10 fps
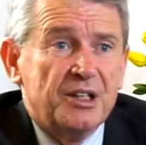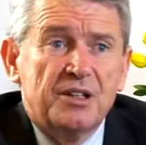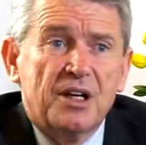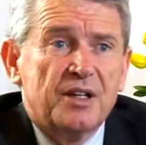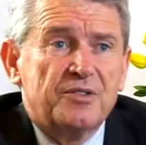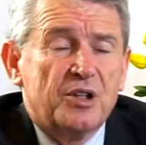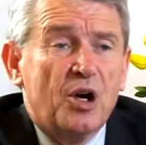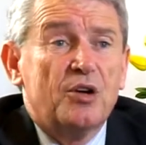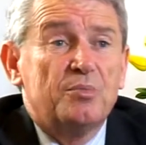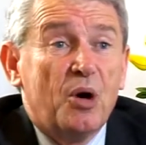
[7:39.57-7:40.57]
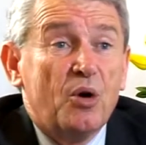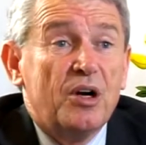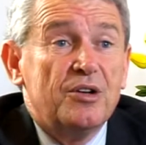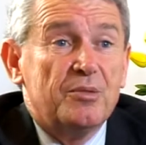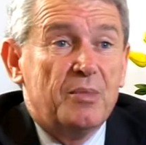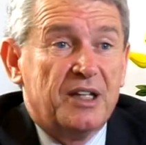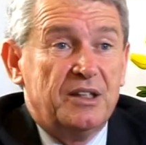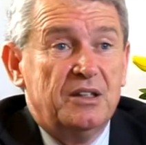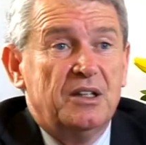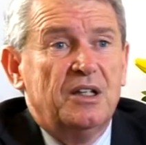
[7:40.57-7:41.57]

you don't have to go and borrow the money.